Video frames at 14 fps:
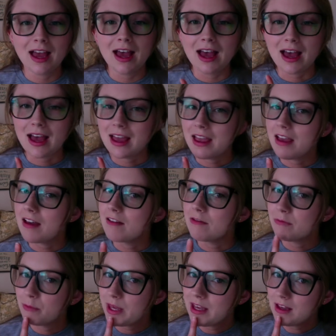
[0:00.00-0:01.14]
I have
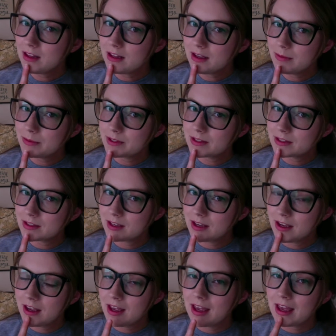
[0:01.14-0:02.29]
pink lips
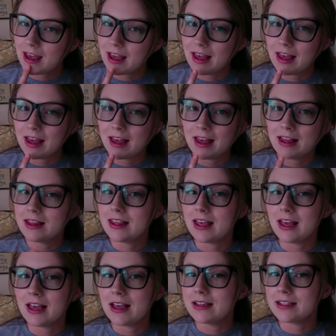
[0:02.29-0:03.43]
and
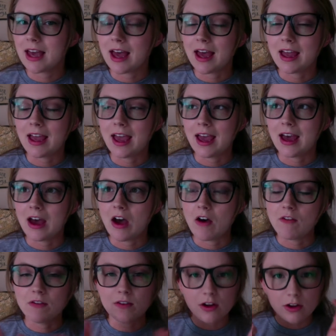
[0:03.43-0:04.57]
that I
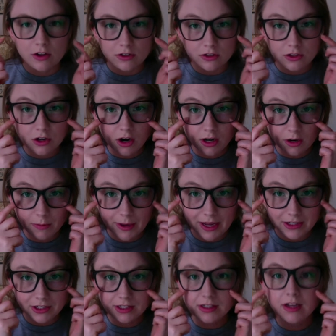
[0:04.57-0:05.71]
have darker
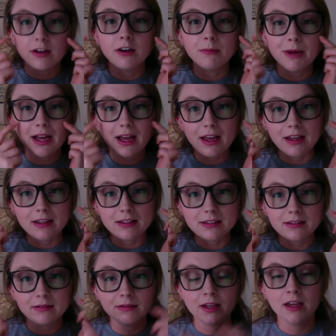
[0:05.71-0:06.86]
patches under my eyes.
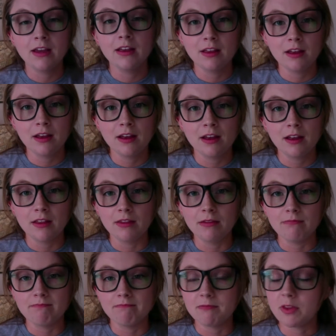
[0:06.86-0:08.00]

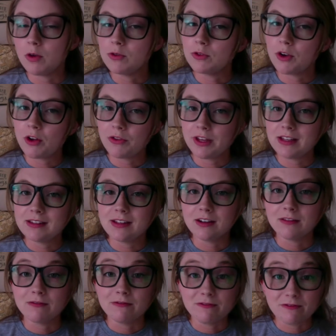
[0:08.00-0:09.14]
Those are all things that are
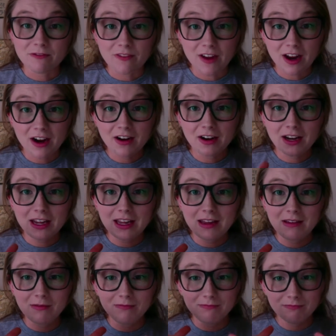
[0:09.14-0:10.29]
very
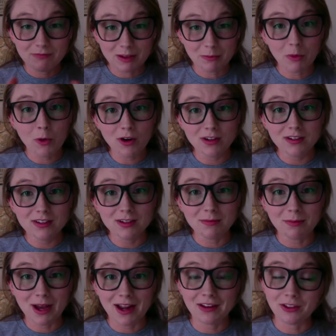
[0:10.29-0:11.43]
important to
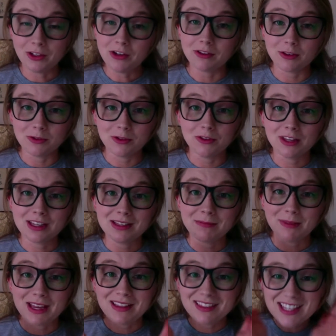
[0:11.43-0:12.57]
my look. Those are things that
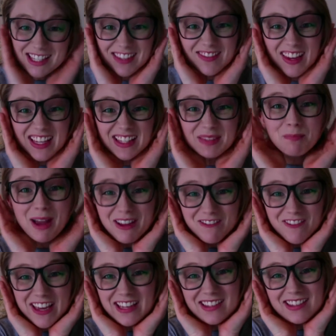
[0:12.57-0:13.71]
make this face my
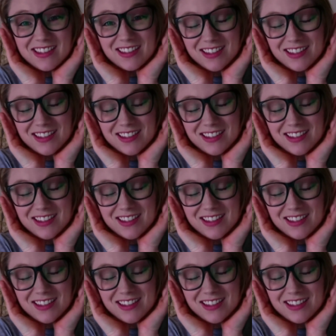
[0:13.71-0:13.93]
face.